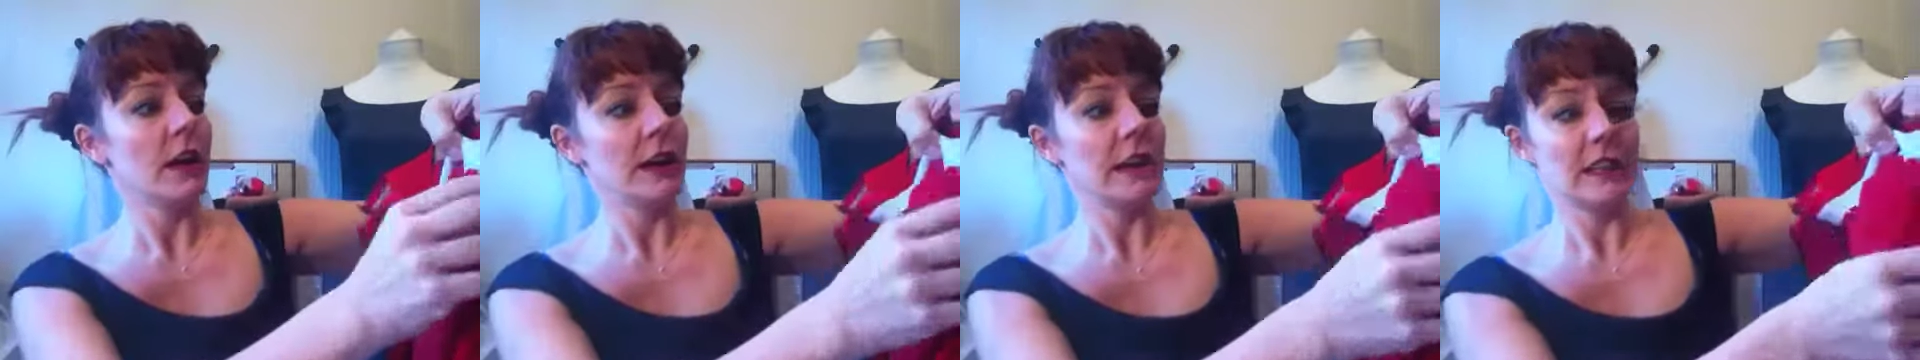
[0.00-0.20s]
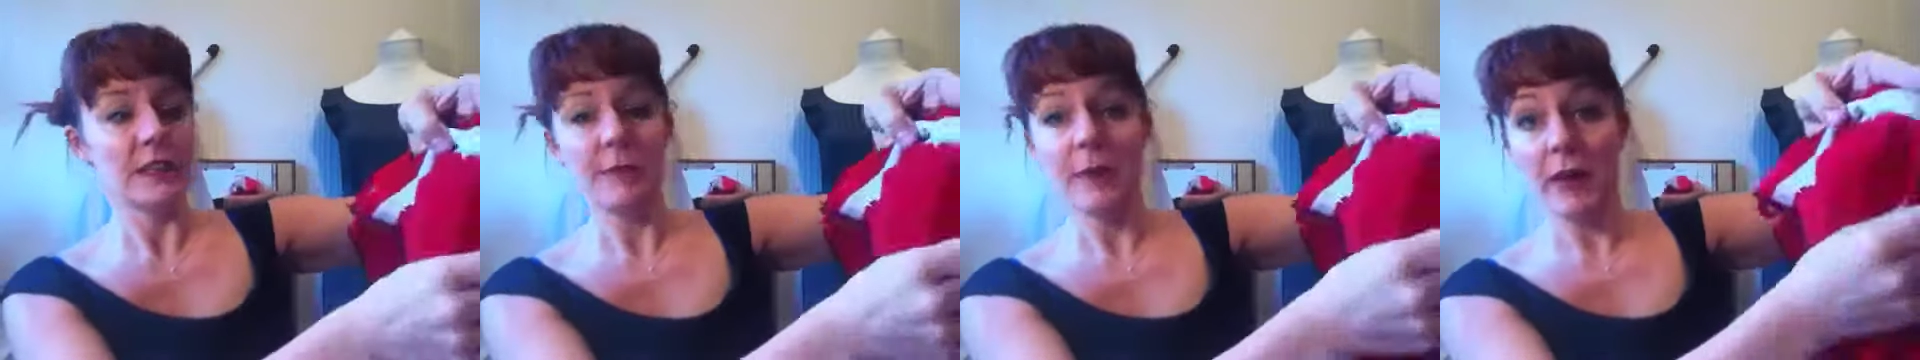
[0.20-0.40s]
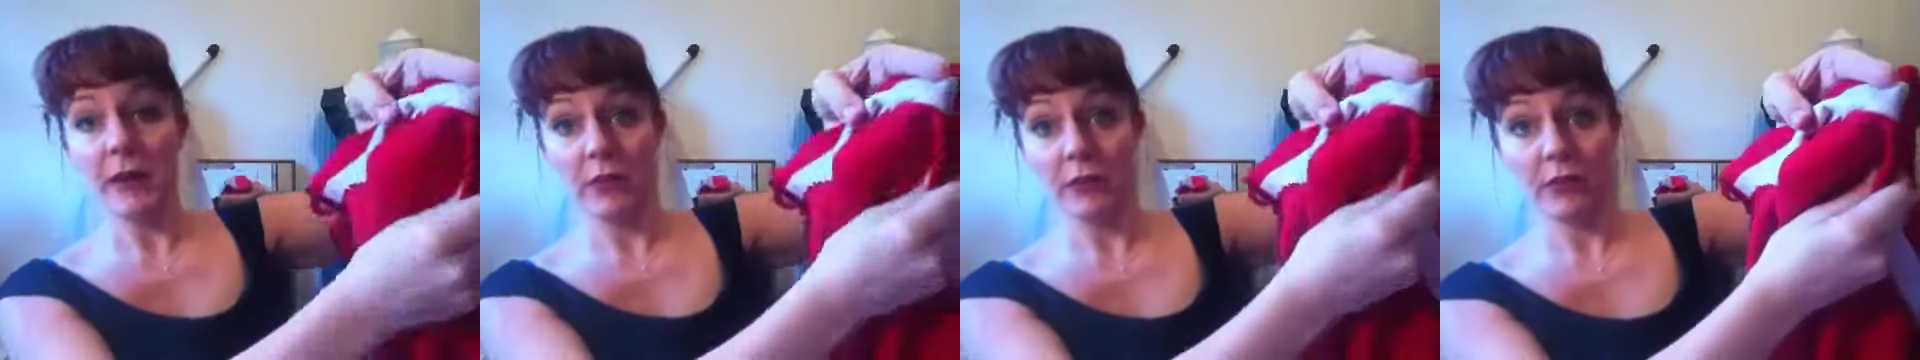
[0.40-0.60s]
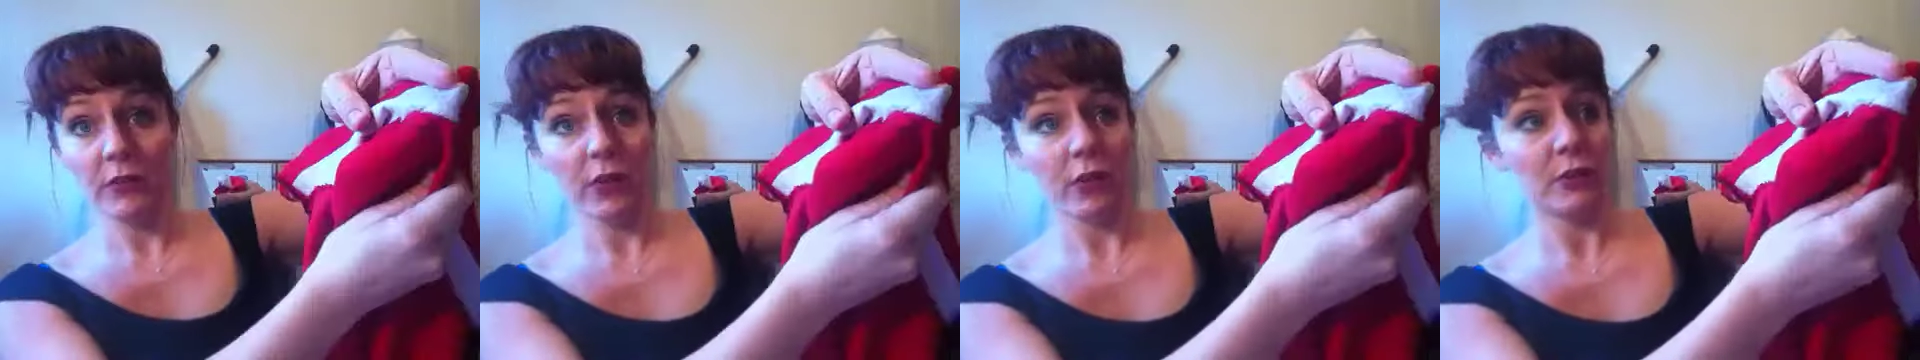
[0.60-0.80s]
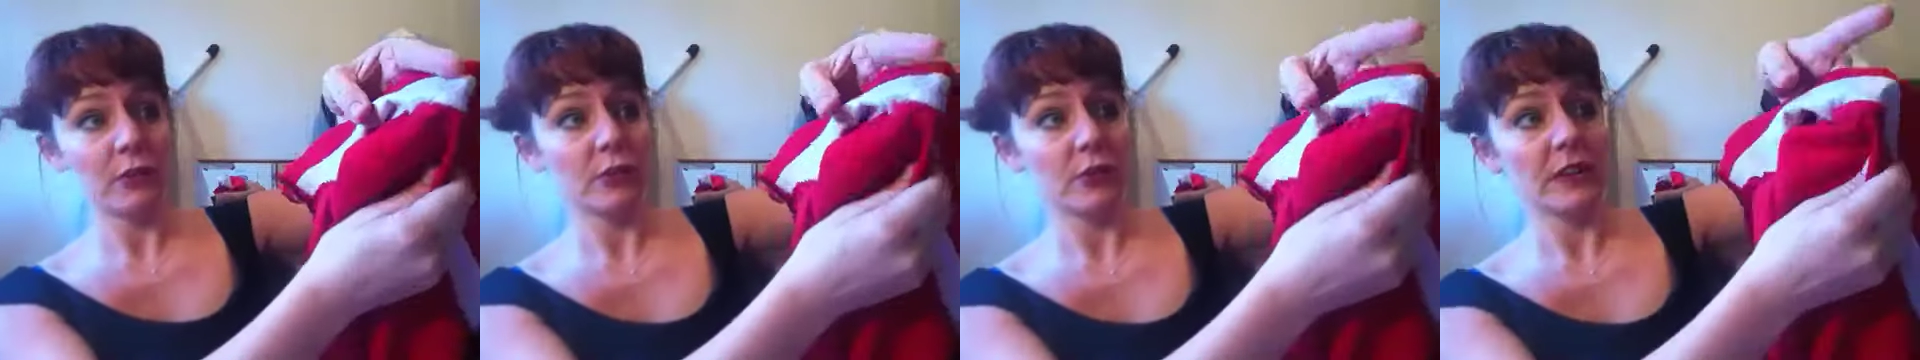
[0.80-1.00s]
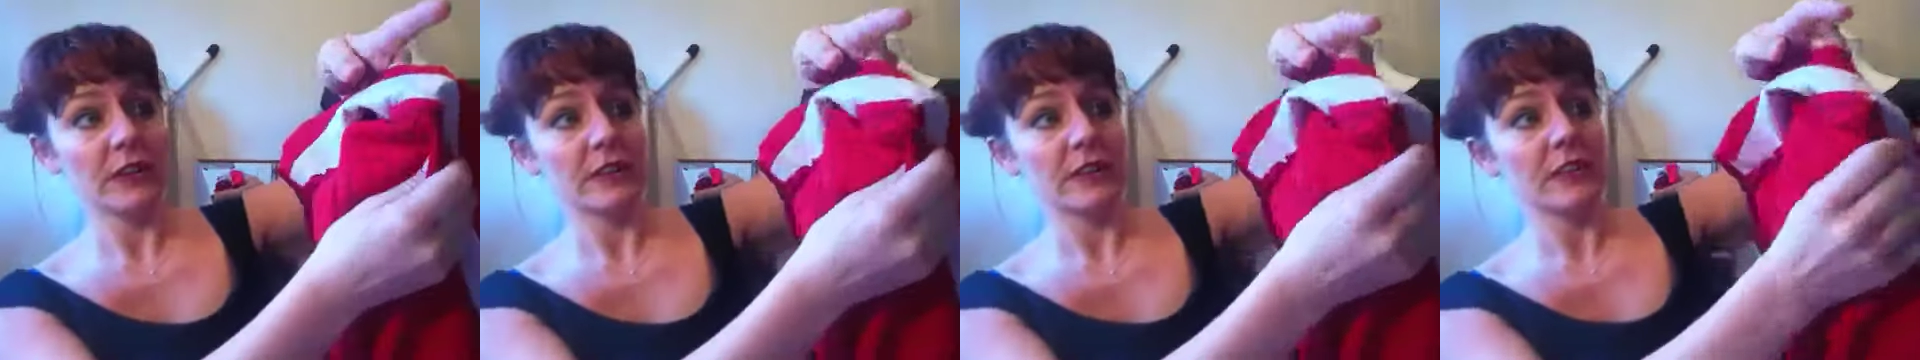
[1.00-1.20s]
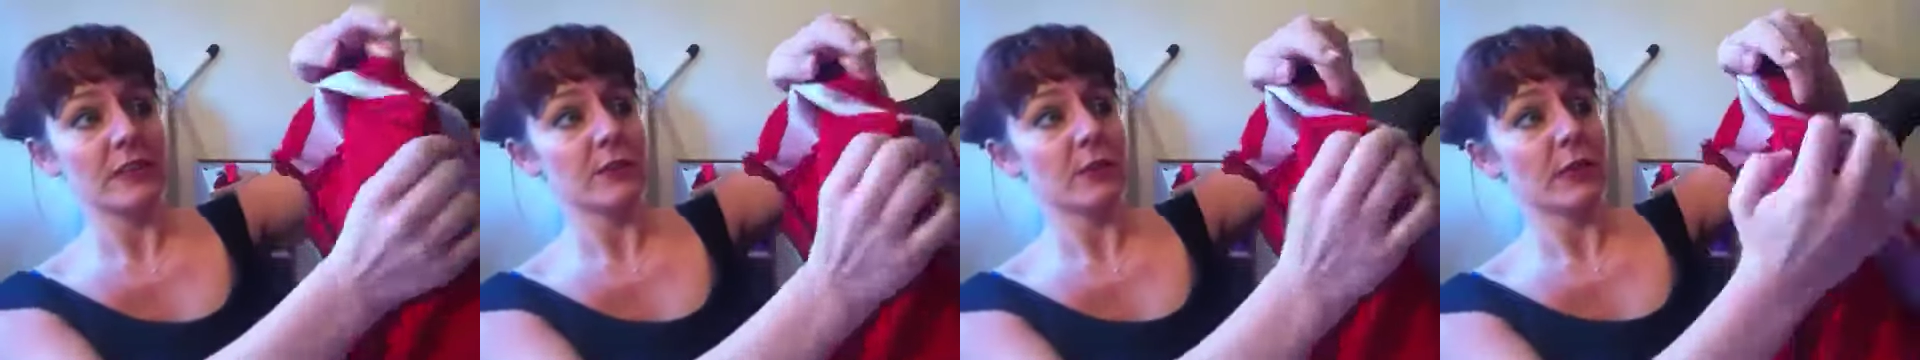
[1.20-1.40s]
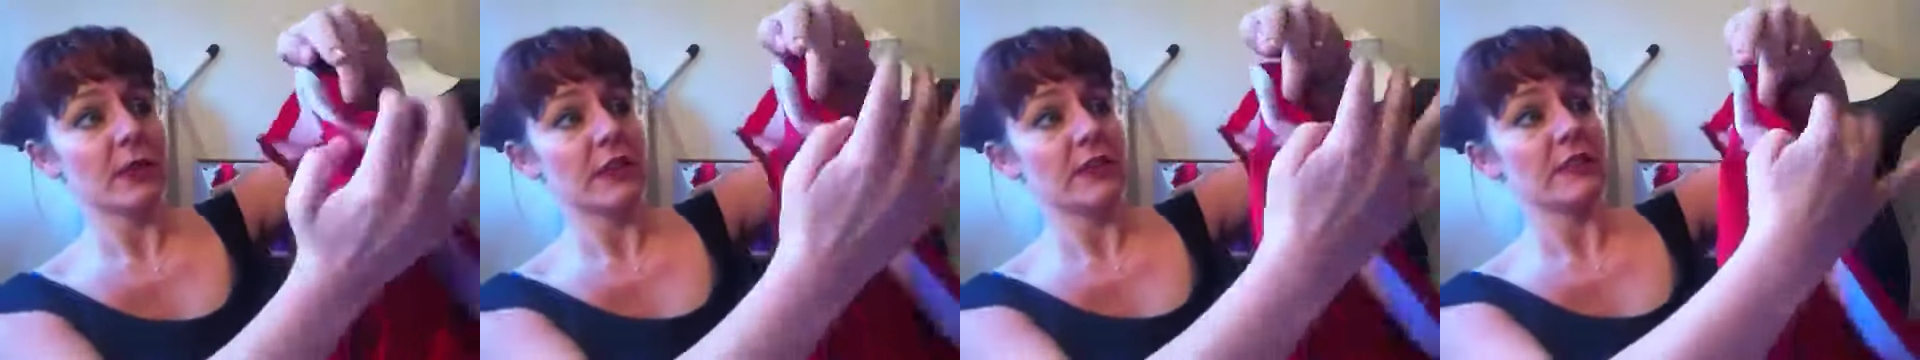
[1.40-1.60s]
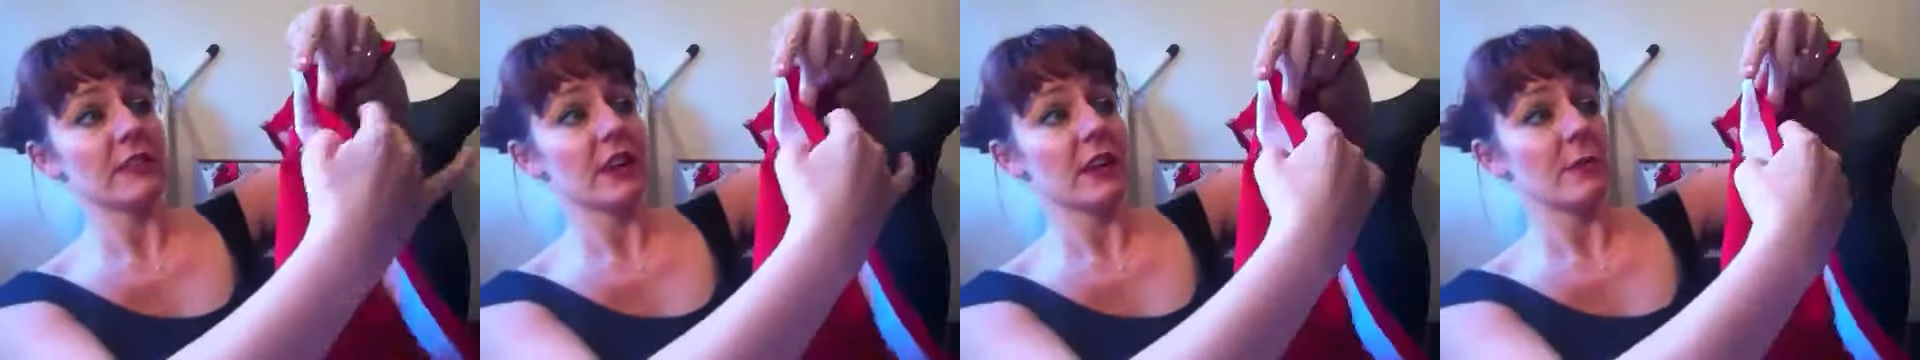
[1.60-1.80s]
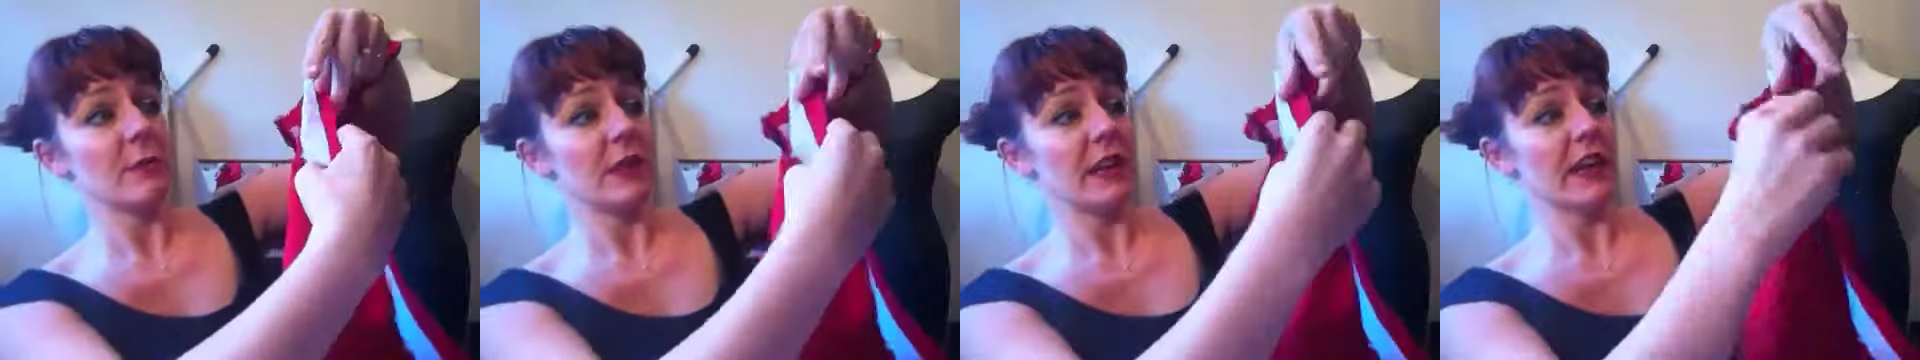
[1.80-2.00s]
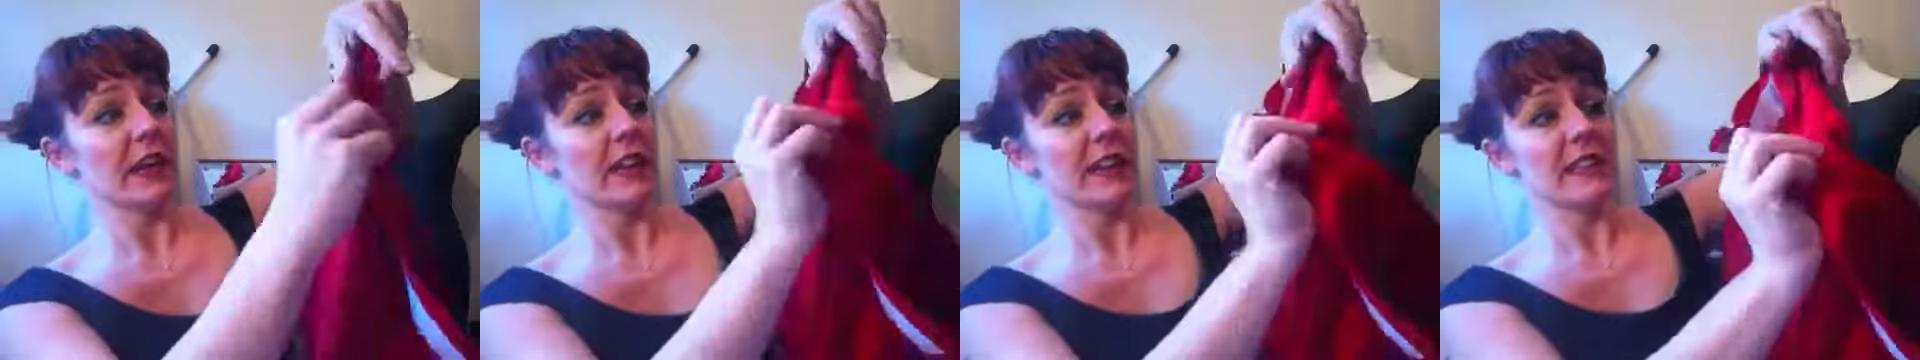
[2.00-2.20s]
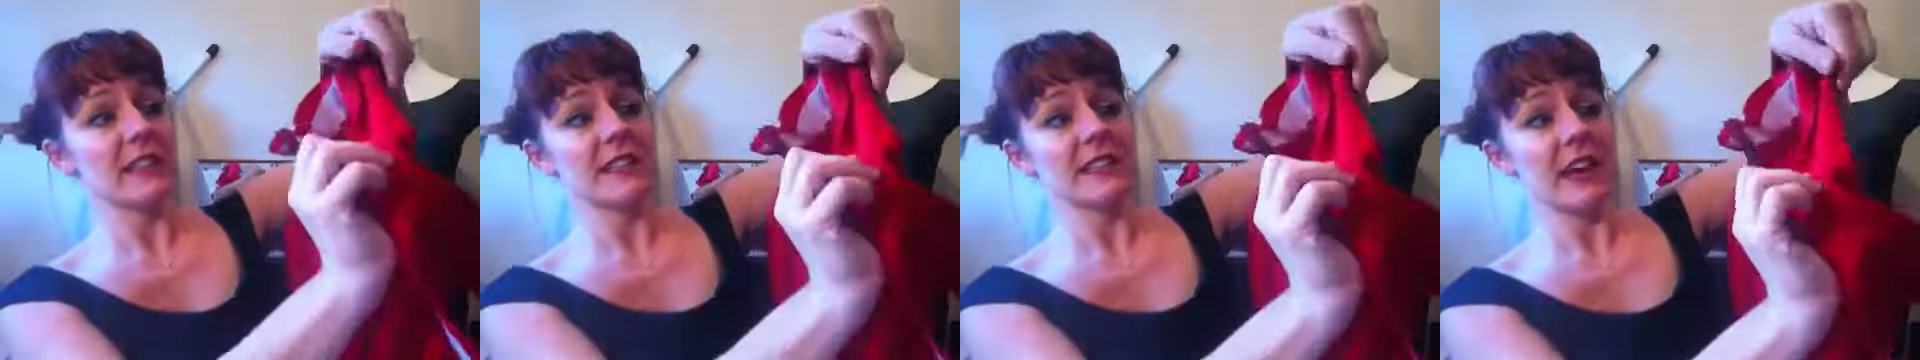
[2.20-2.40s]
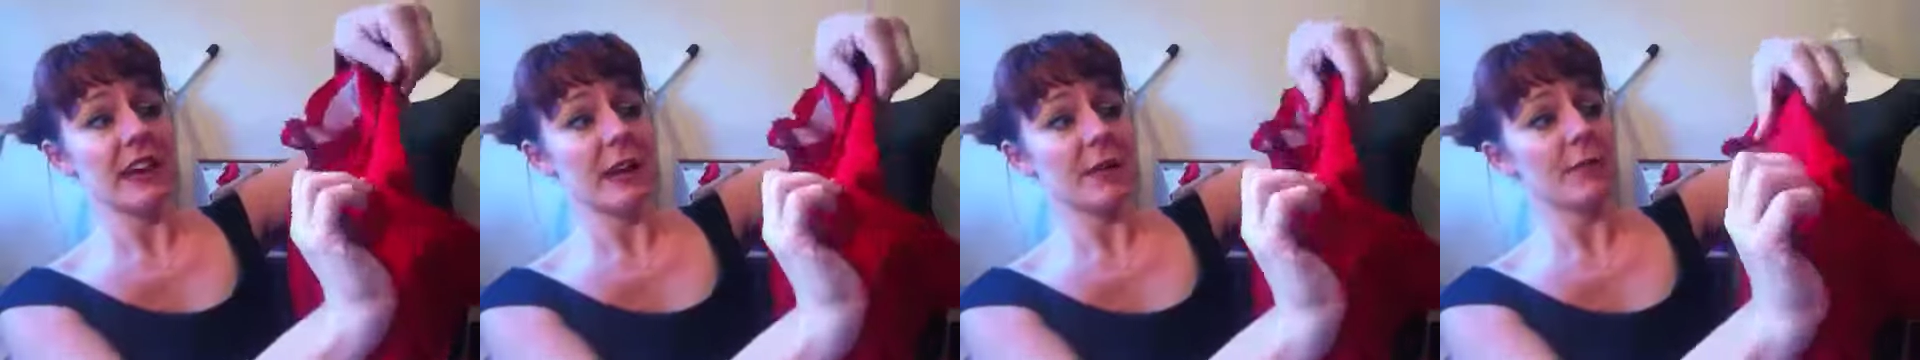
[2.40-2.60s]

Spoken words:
it's better not to, and this one is going to be like inside.